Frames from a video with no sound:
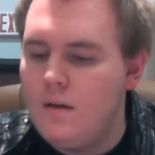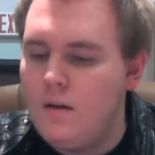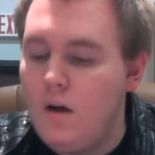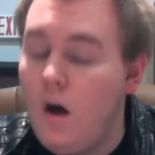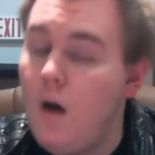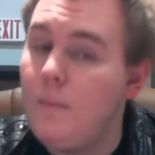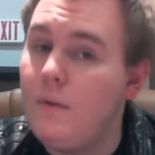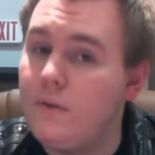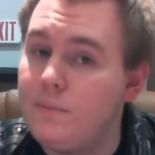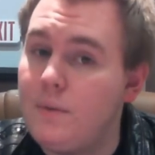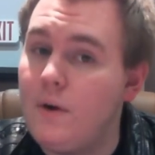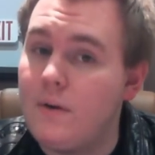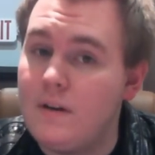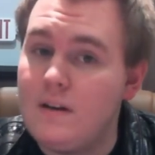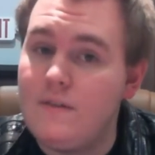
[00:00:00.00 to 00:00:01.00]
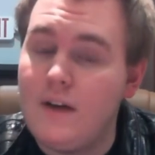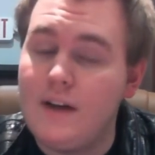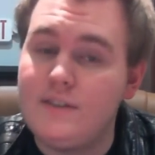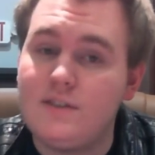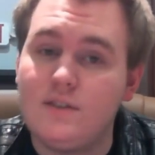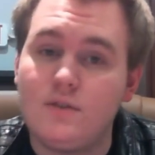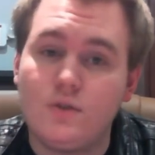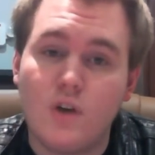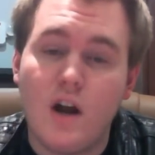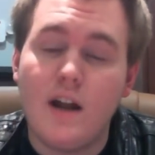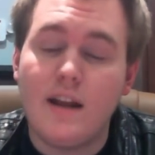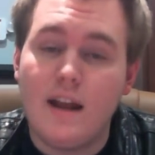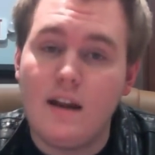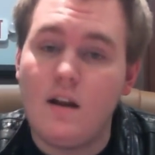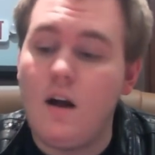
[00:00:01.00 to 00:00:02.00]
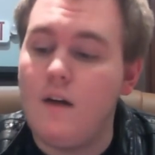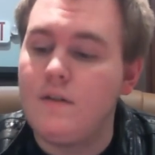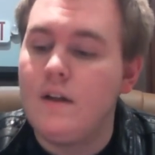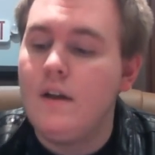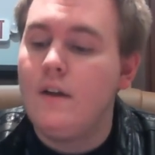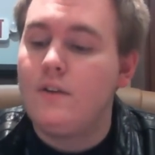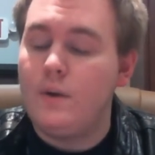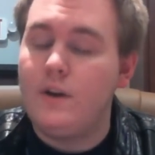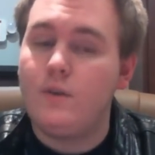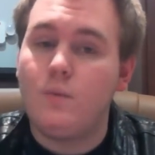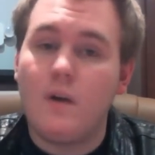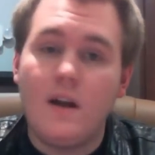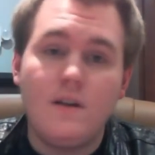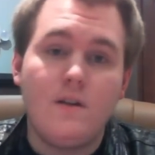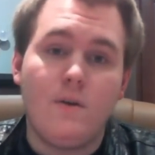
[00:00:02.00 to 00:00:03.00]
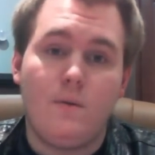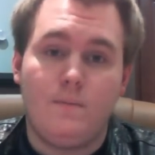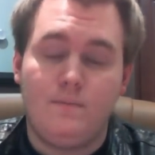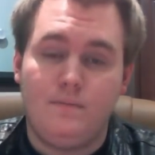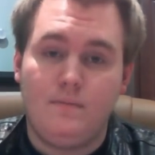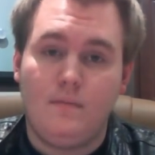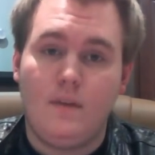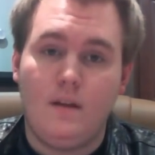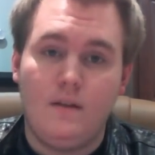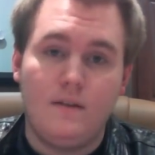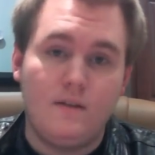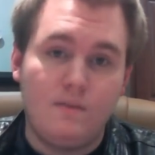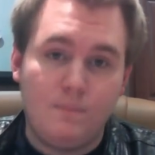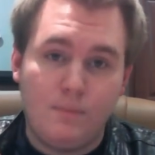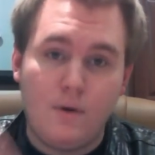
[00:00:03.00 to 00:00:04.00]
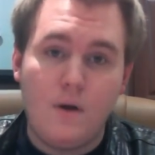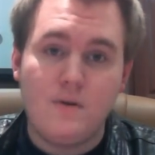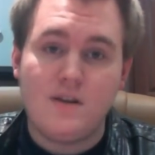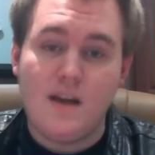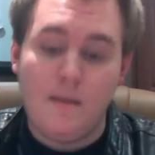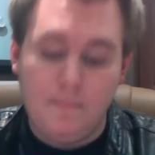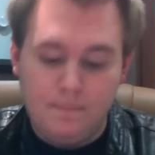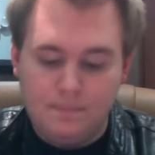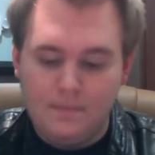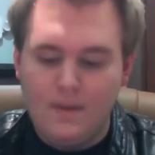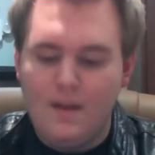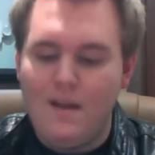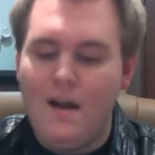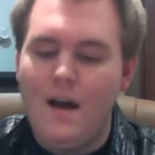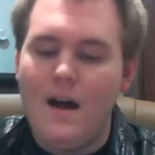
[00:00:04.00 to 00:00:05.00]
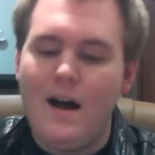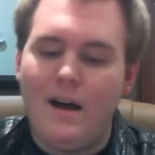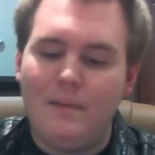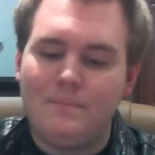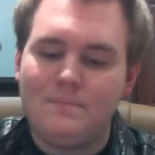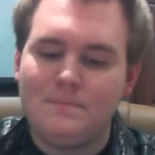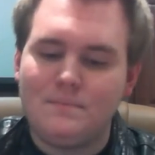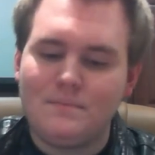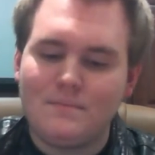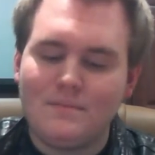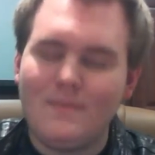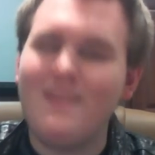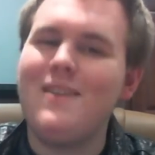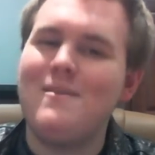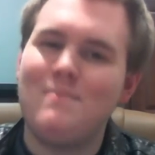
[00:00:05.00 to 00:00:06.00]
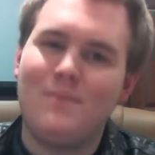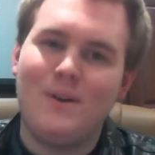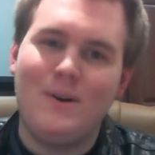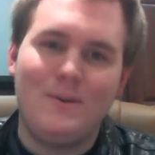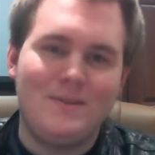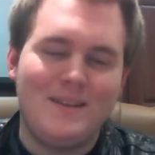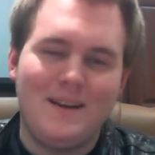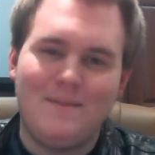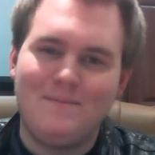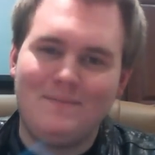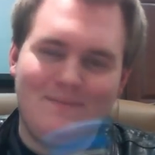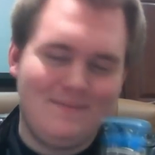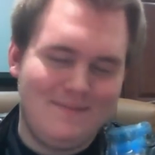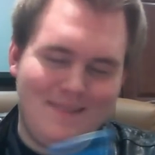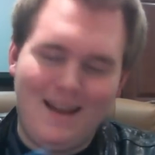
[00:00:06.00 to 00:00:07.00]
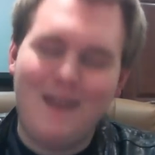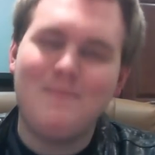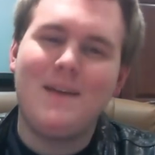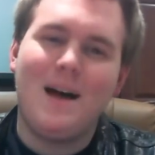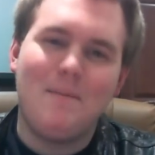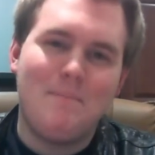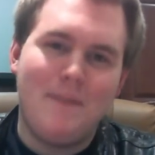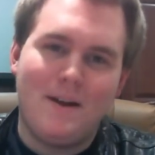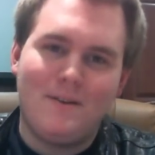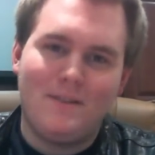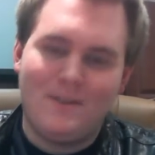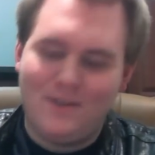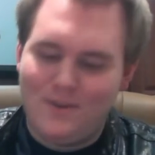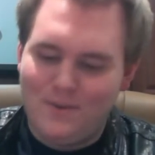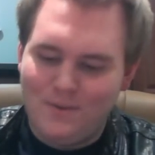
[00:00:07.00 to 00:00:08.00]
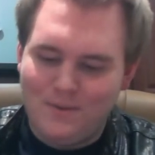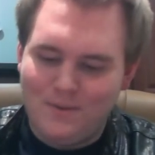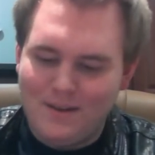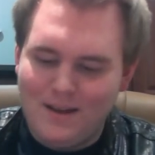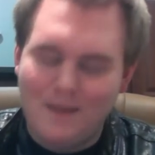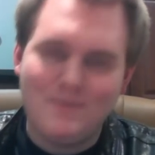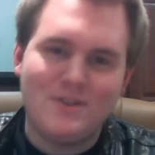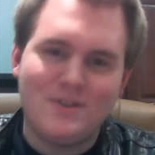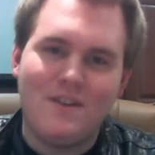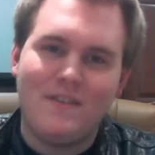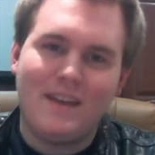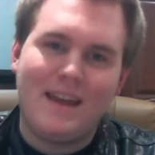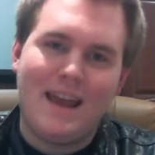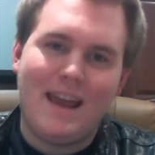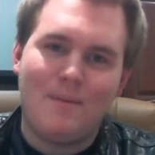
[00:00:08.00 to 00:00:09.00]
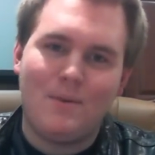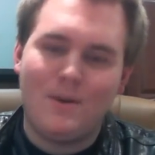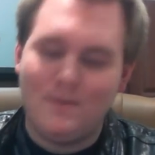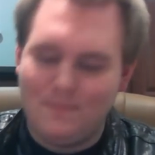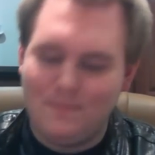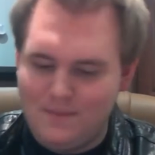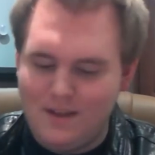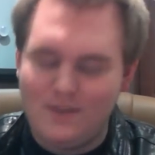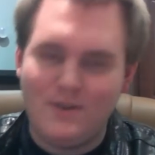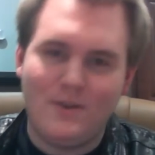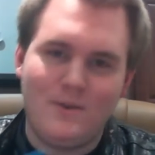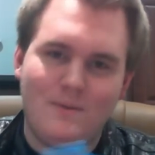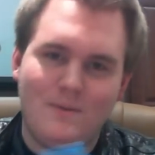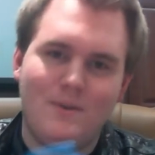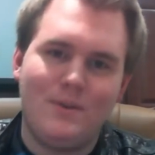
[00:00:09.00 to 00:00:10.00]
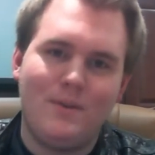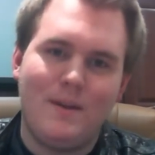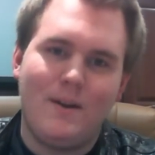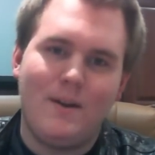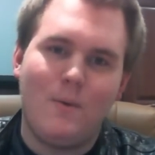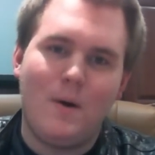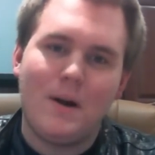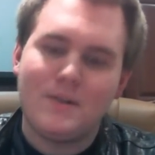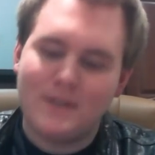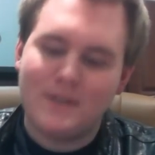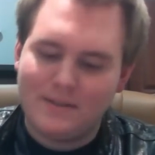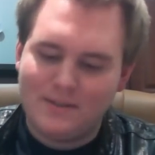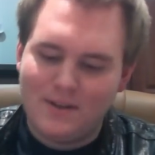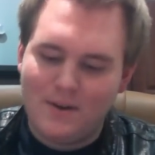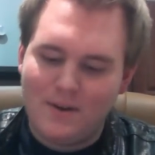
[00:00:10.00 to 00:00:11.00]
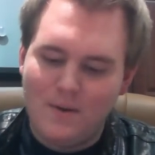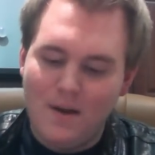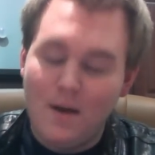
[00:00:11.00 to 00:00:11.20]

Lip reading: almost broken devices trying to get it off. So here's what I do. This is pro tip. Pro tip. I'm not better than you. I'm just on the camera, and you're there watching. So